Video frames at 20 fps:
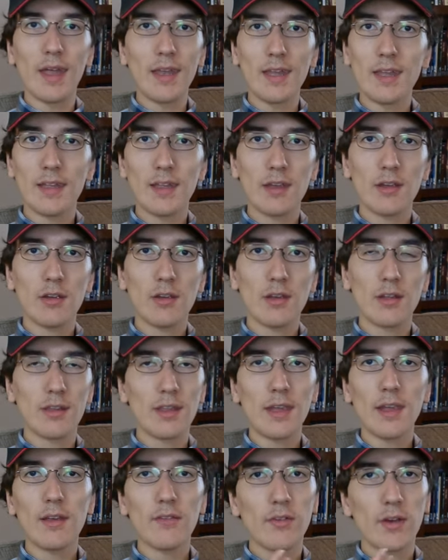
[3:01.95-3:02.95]
Anything you can
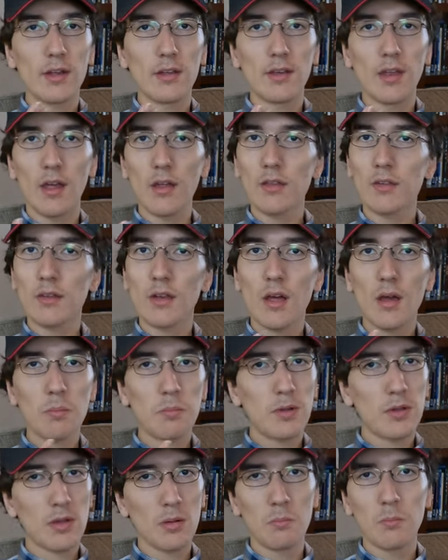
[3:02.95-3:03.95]
think of on a
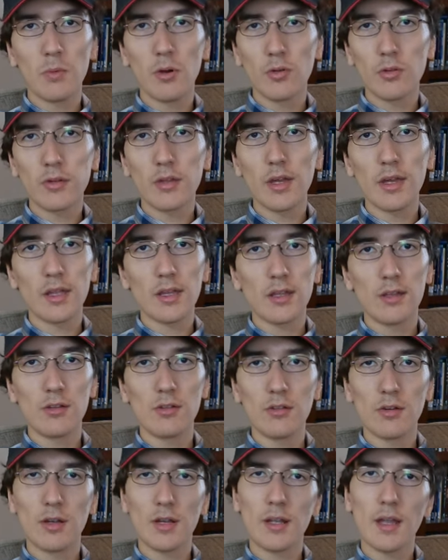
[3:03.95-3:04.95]
desktop, you can most likely
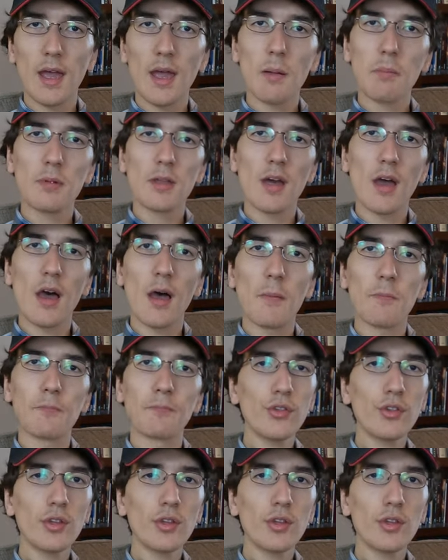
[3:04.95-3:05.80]
do on a laptop.